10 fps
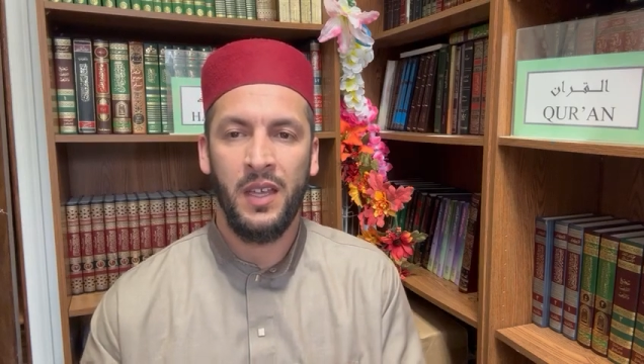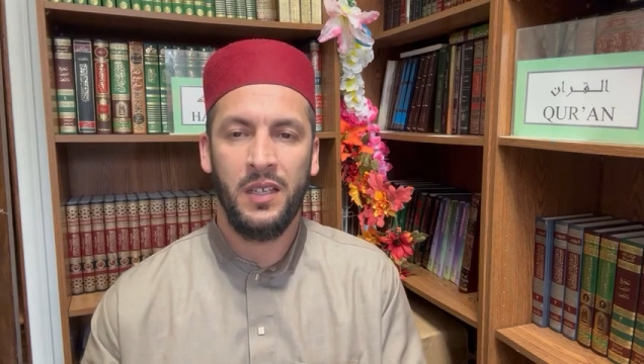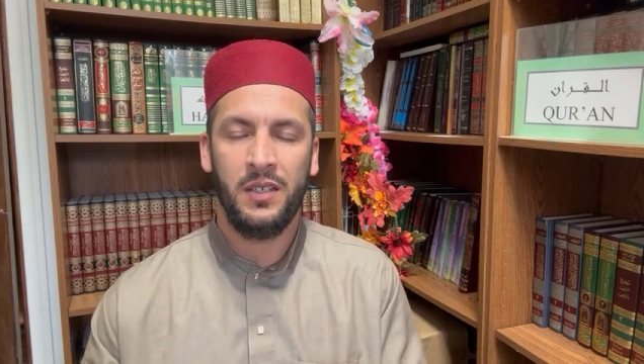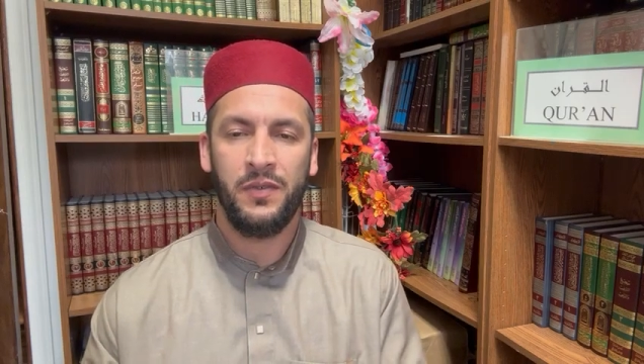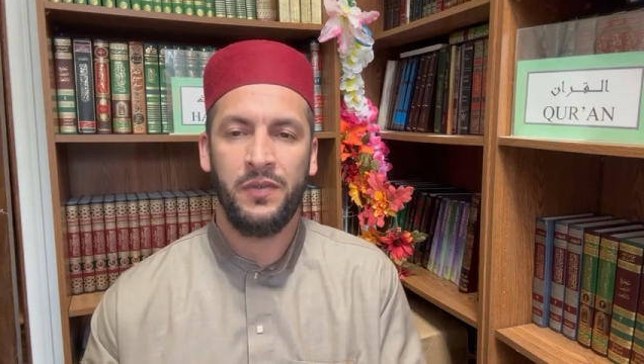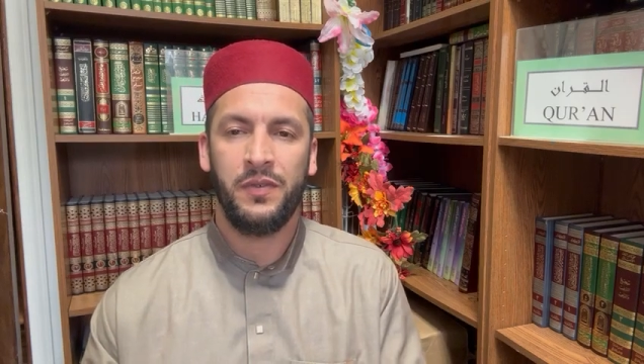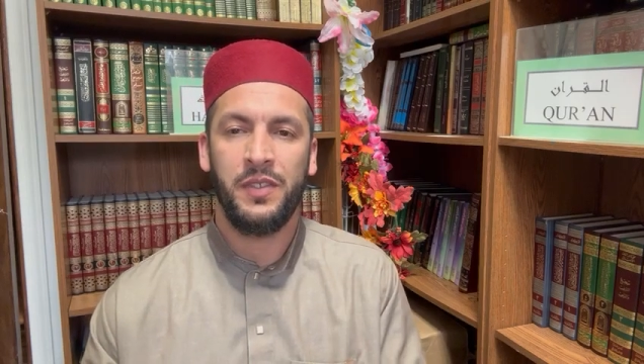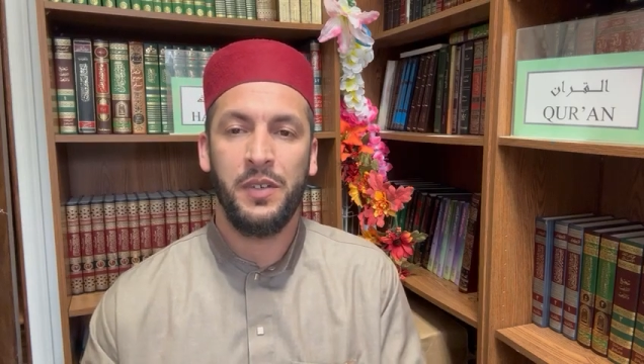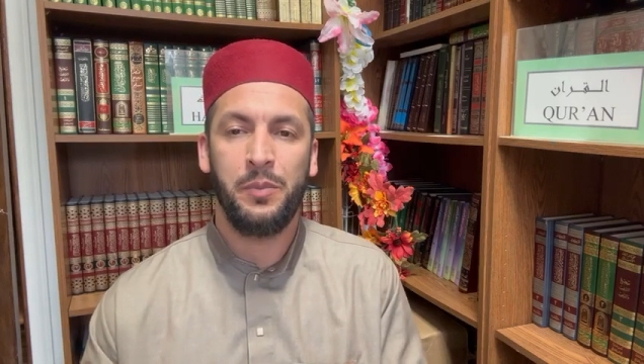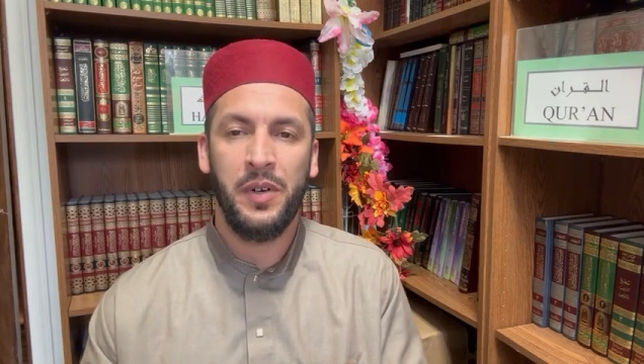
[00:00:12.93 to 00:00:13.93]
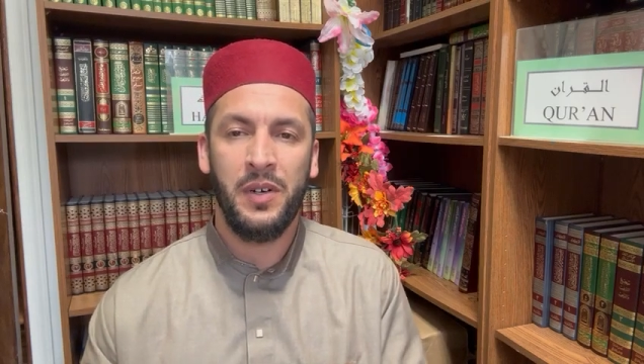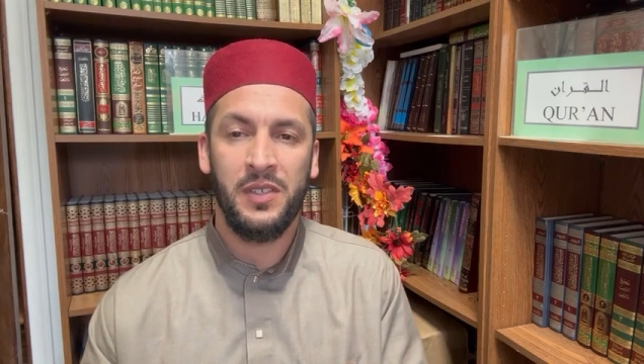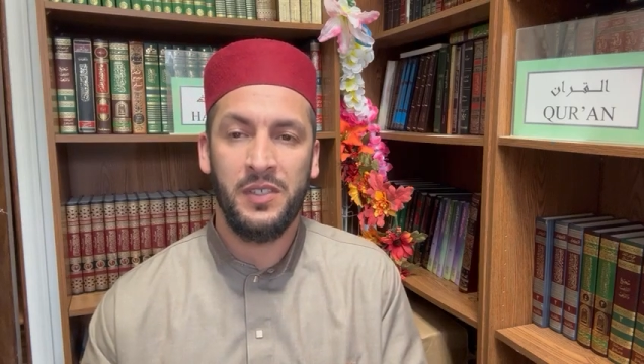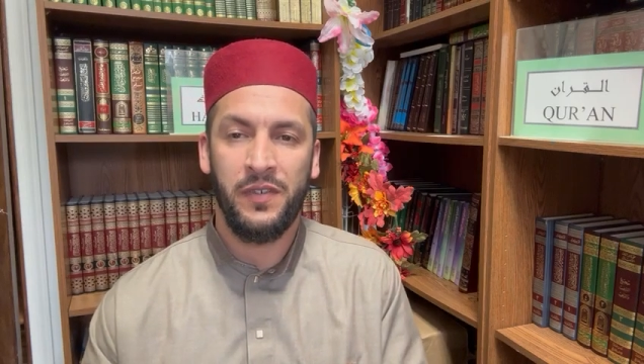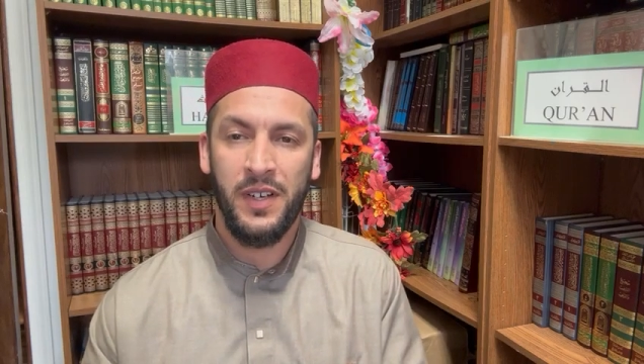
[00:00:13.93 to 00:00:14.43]
of the
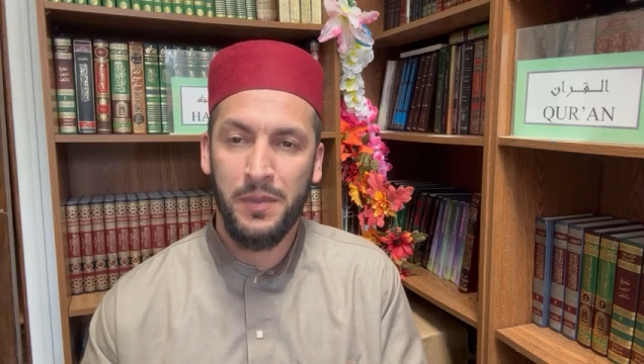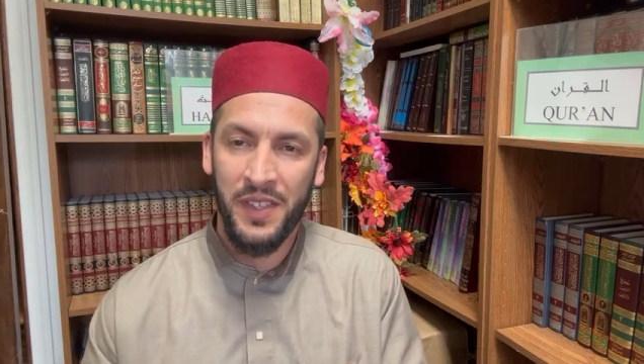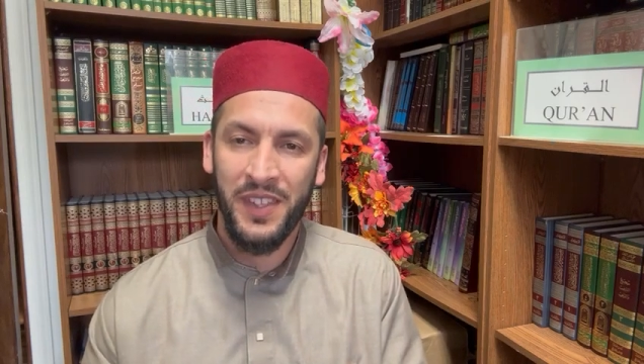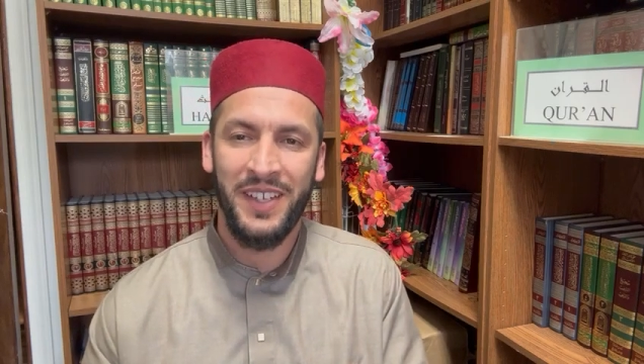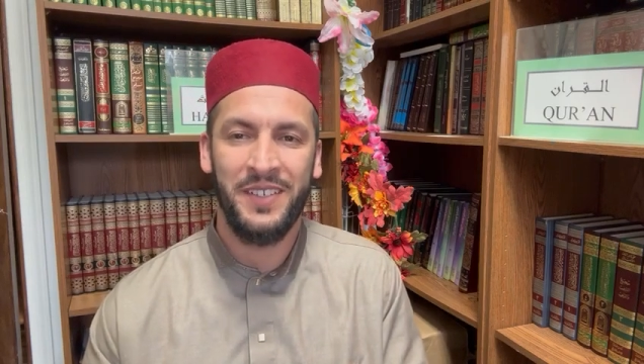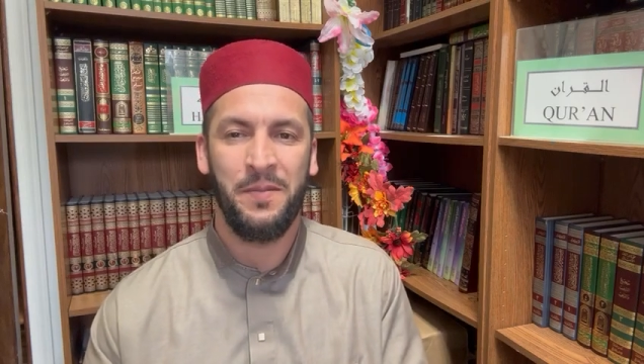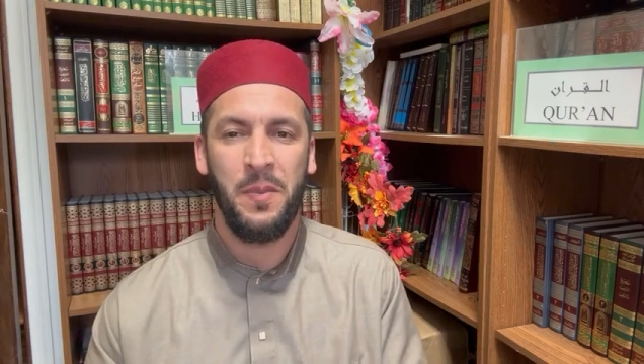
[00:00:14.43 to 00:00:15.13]
pearls of Ramadan.